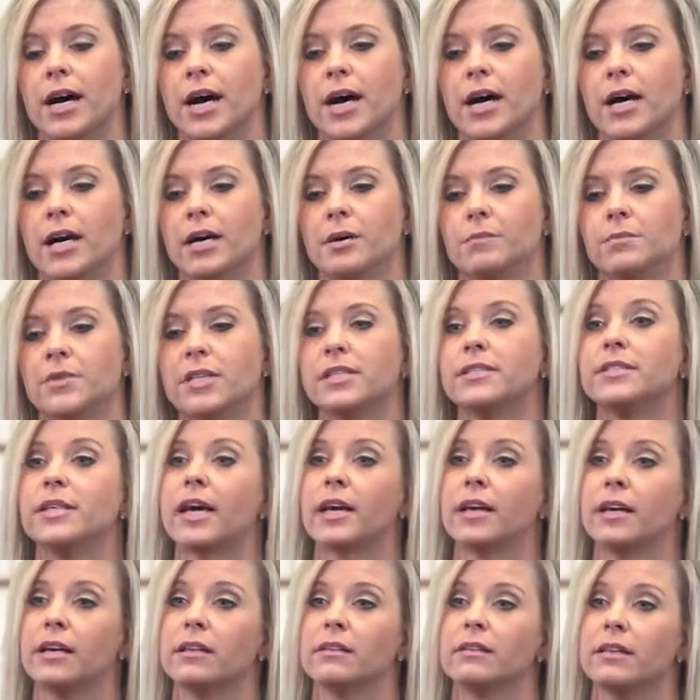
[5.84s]
um, the
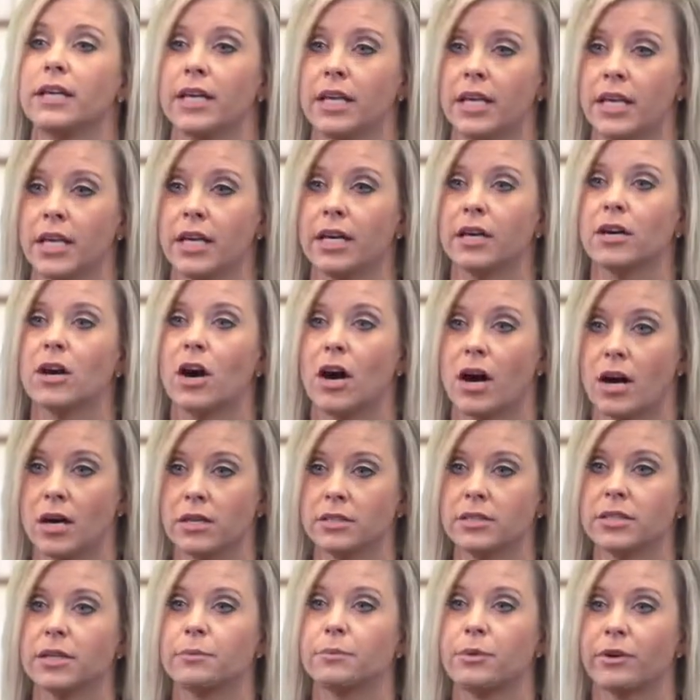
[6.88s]
second leading
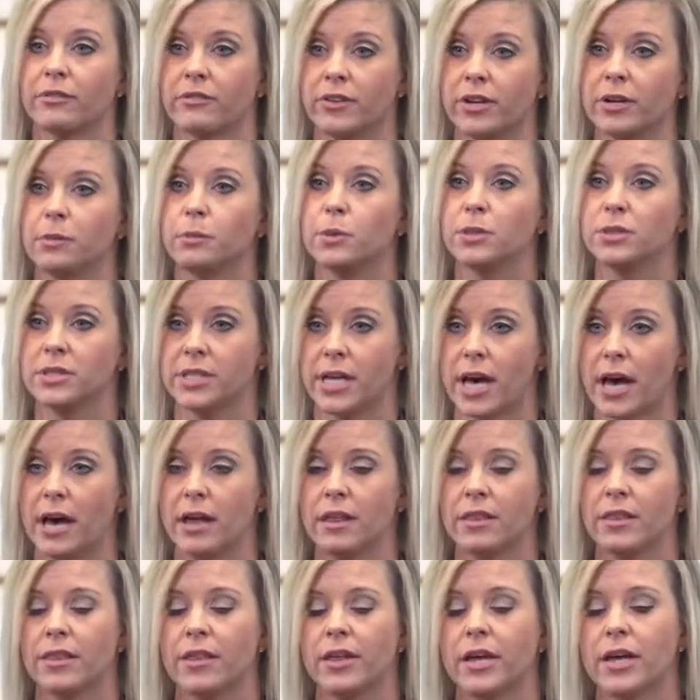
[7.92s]
cause of preventable
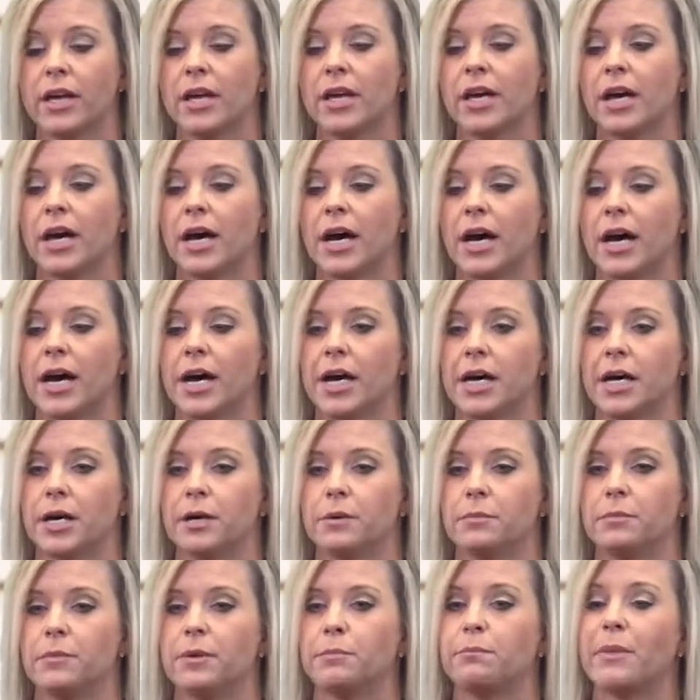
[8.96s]
death.
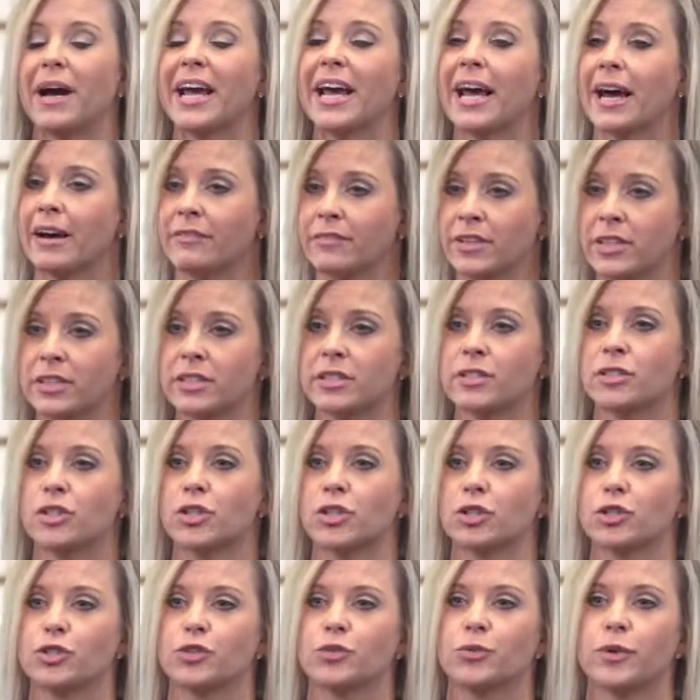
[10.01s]
Um, by having the
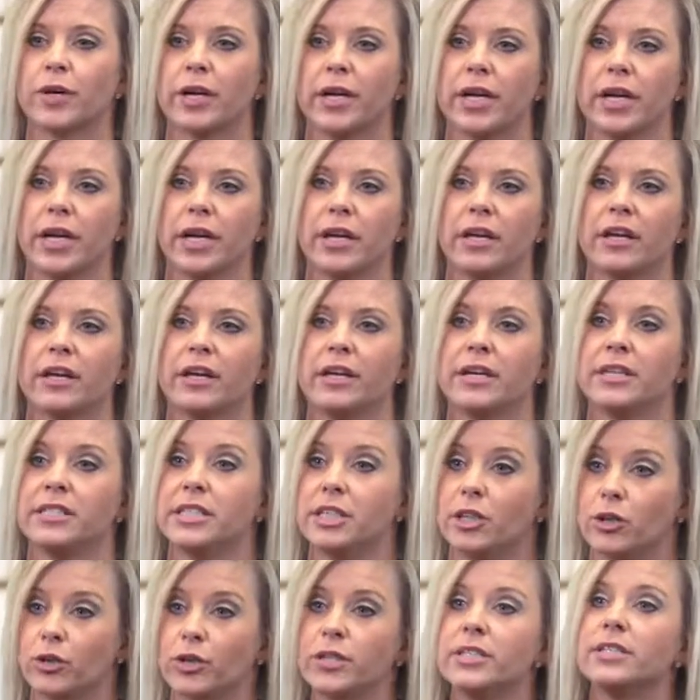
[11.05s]
surgery, it
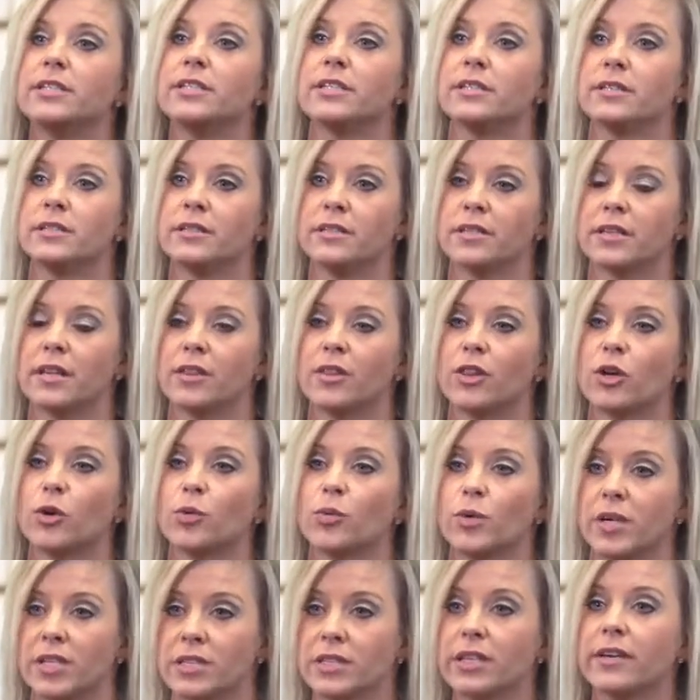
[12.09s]
decreases the
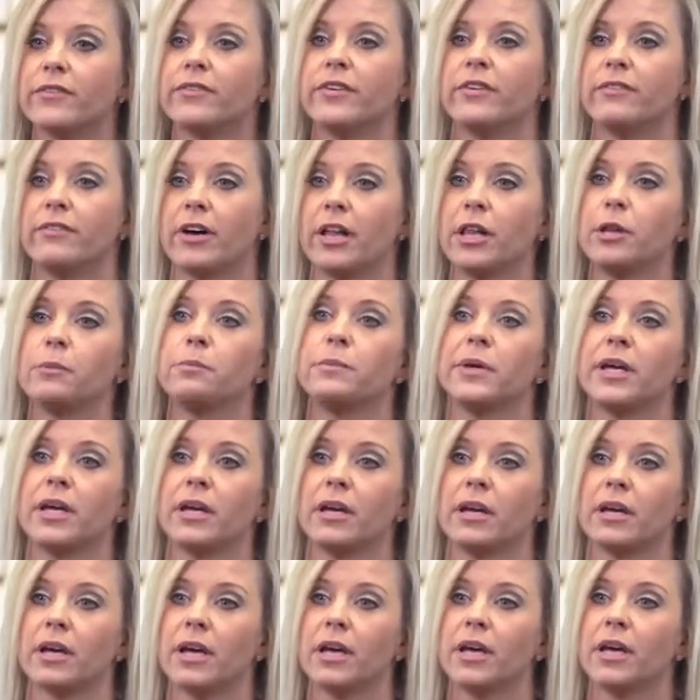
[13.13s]
risk of
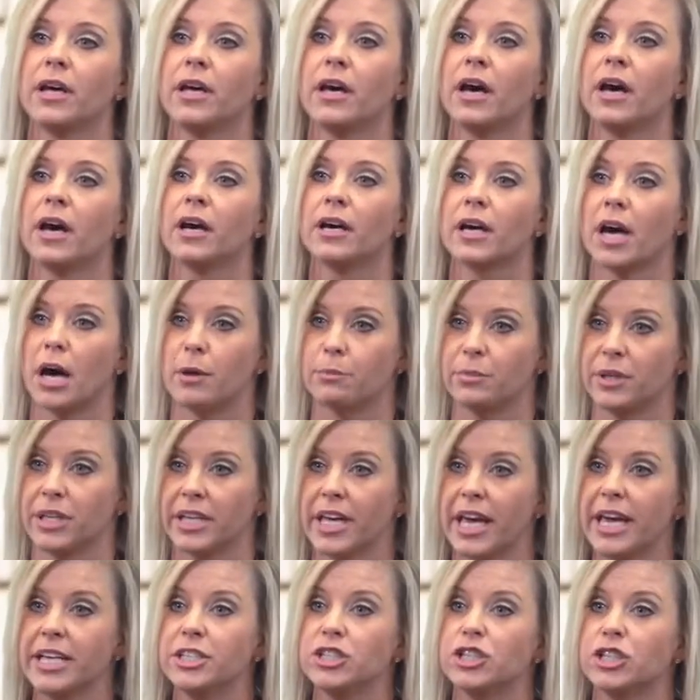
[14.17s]
developing
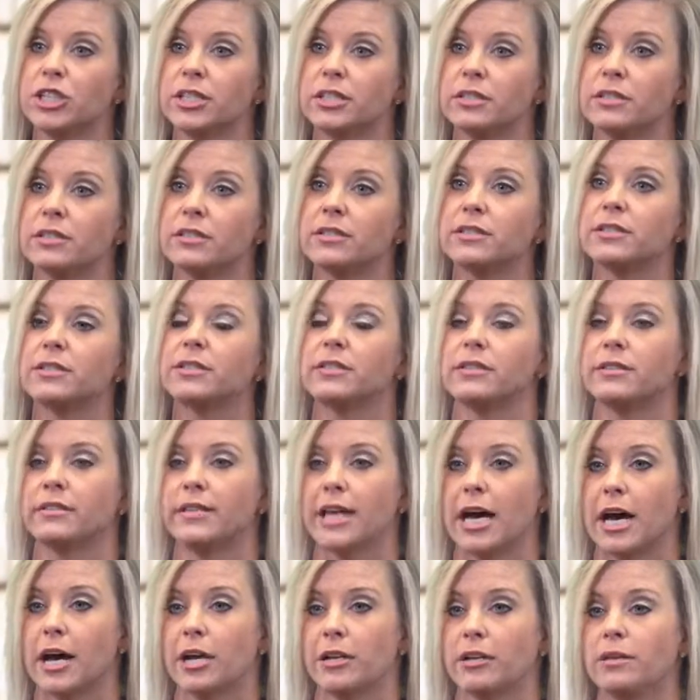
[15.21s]
complications
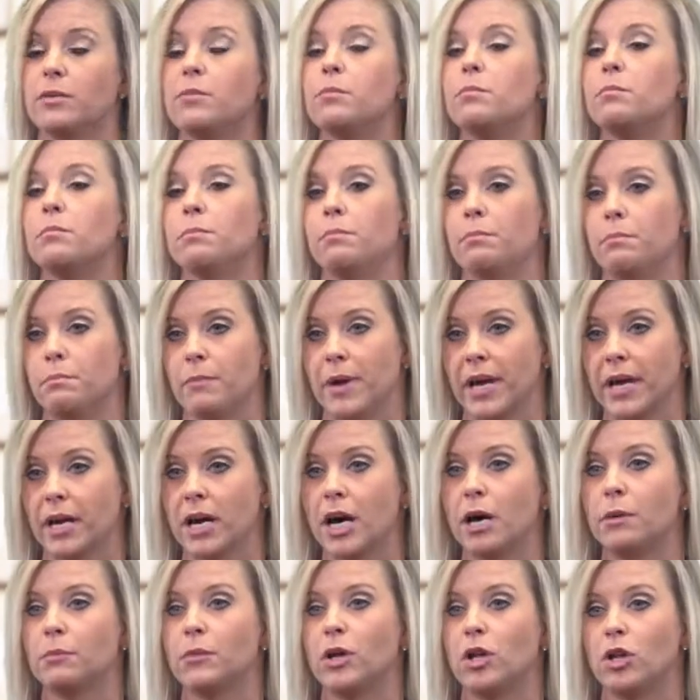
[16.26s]
that may
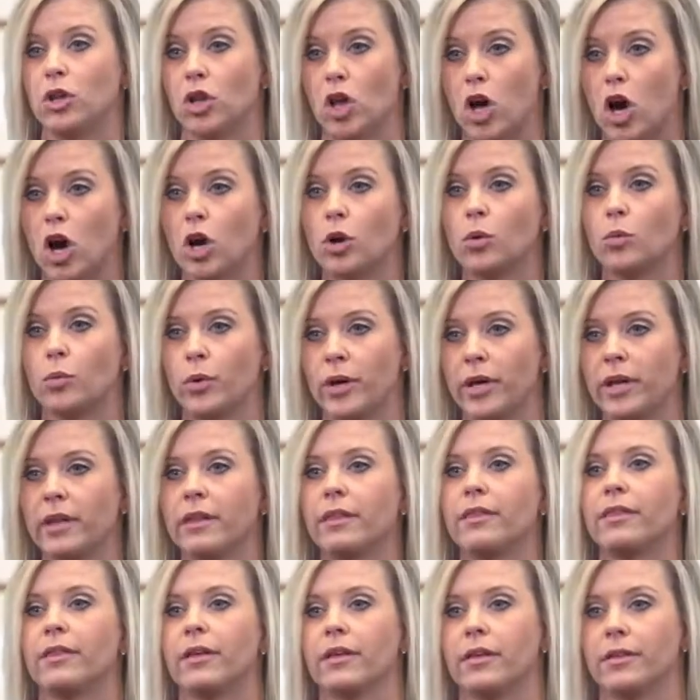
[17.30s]
come along
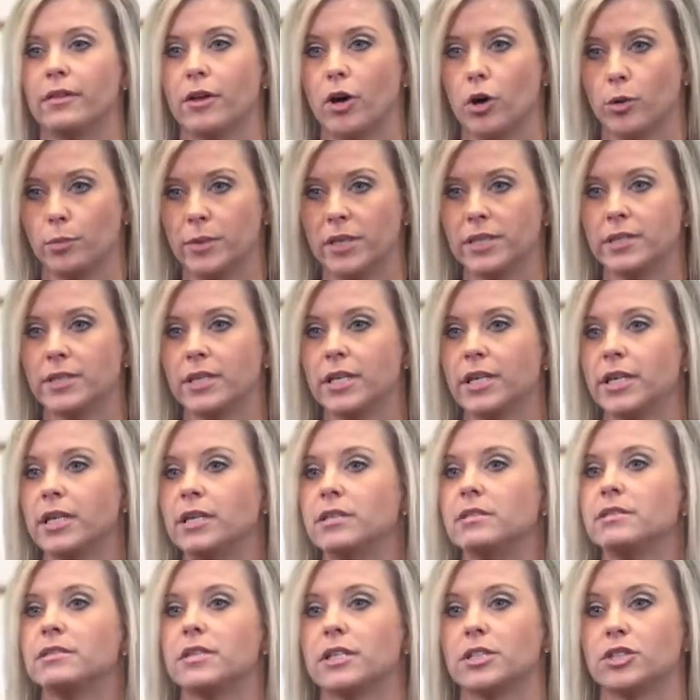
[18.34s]
with
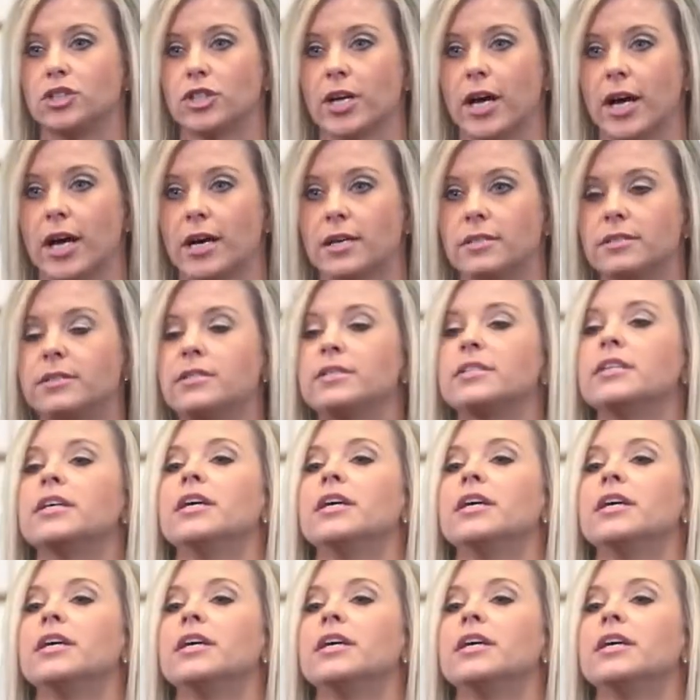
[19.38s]
obesity, such as